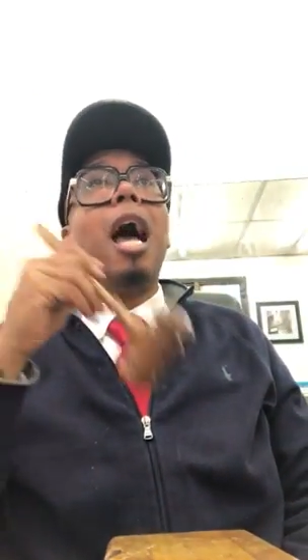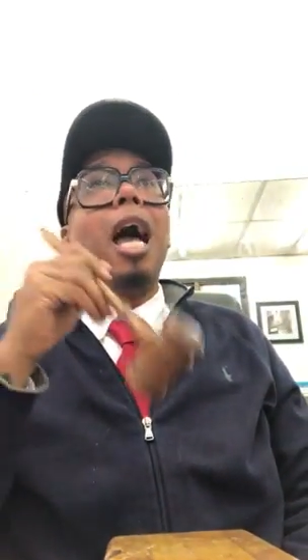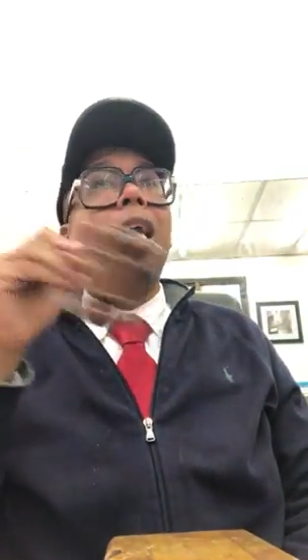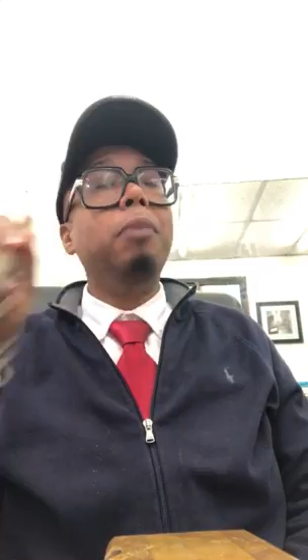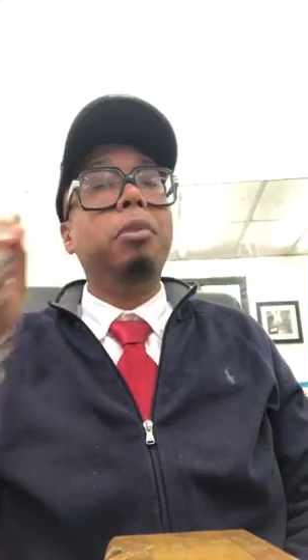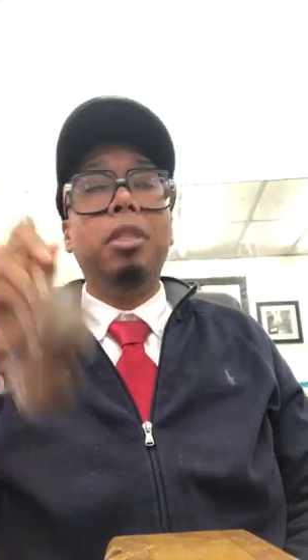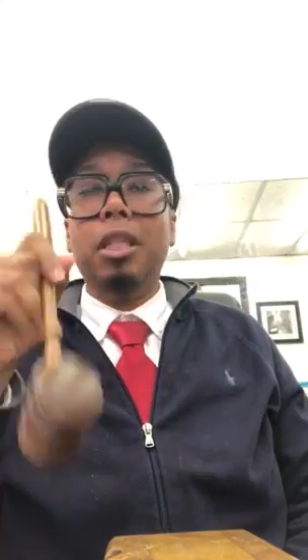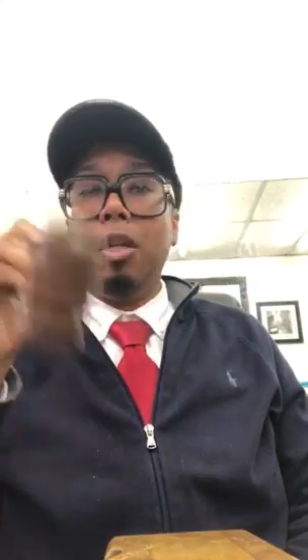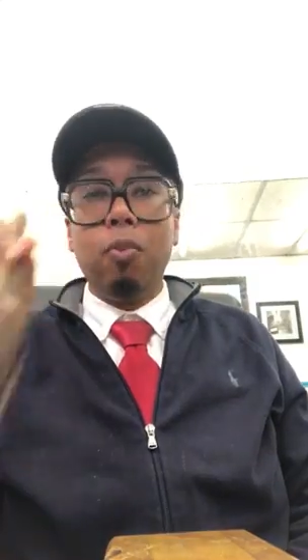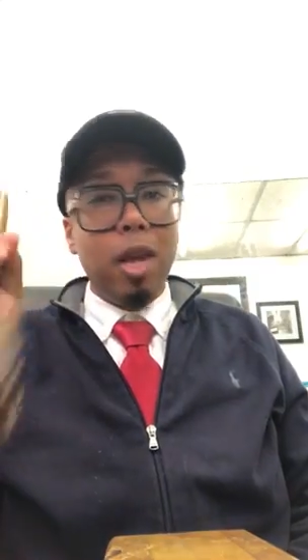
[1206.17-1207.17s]
I keep the
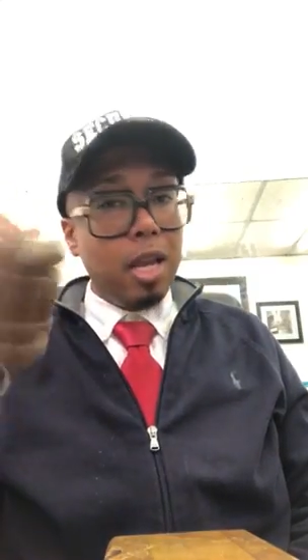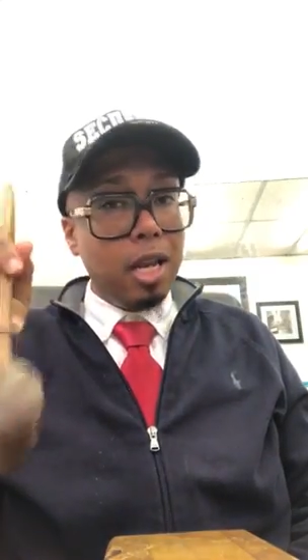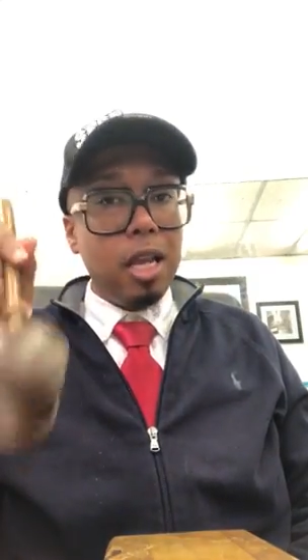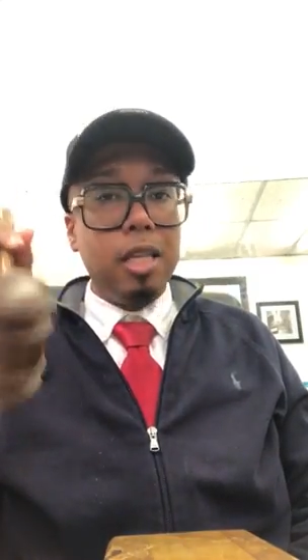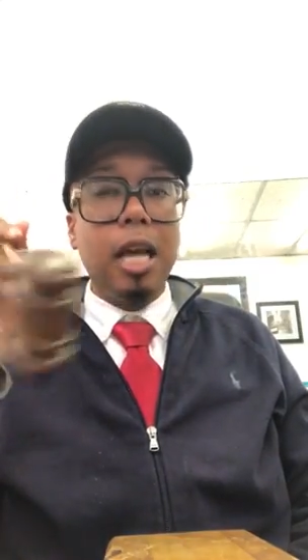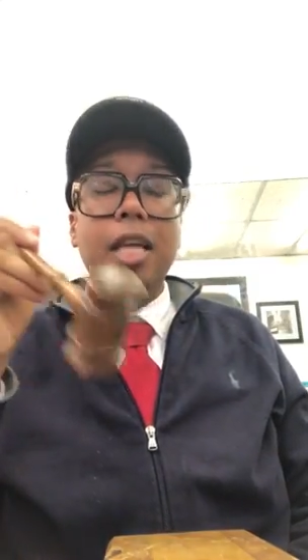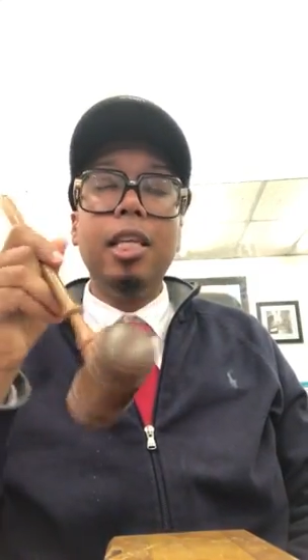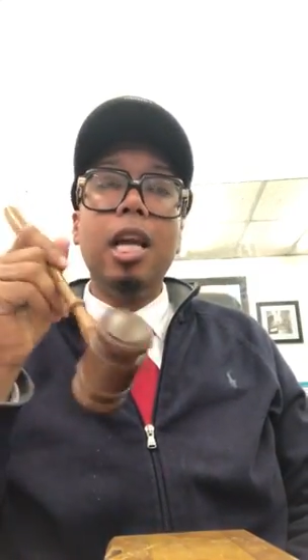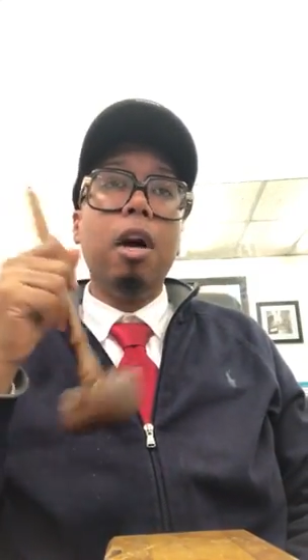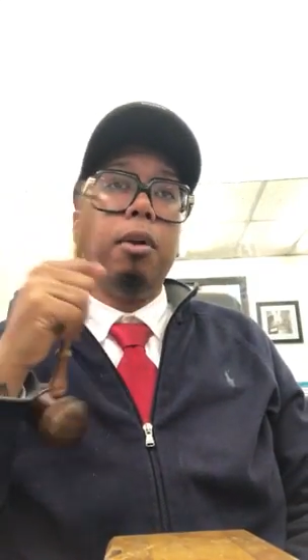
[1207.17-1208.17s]
shit the way it is. I
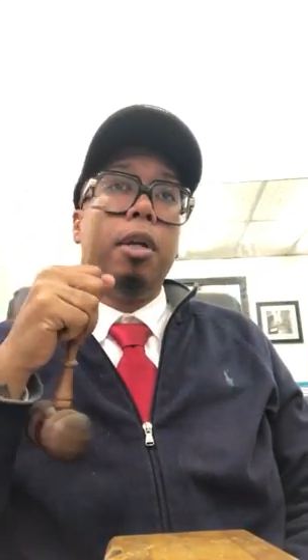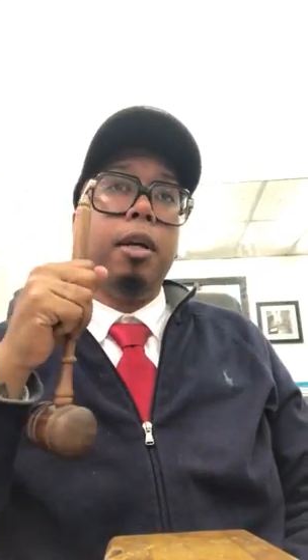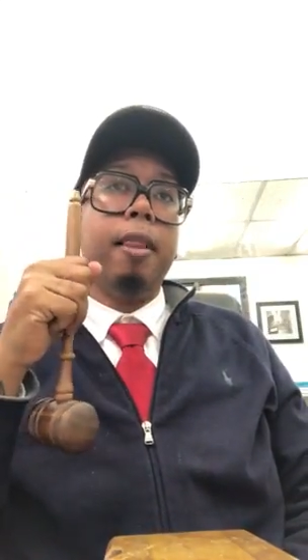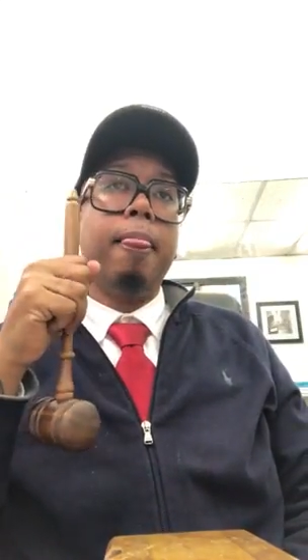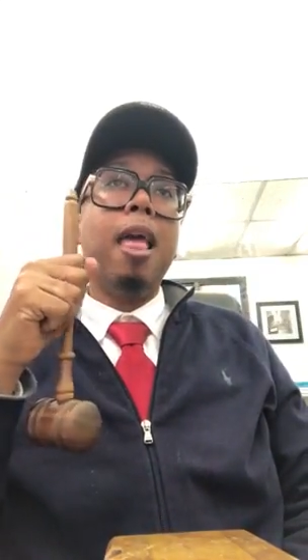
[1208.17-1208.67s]
said, y'all look.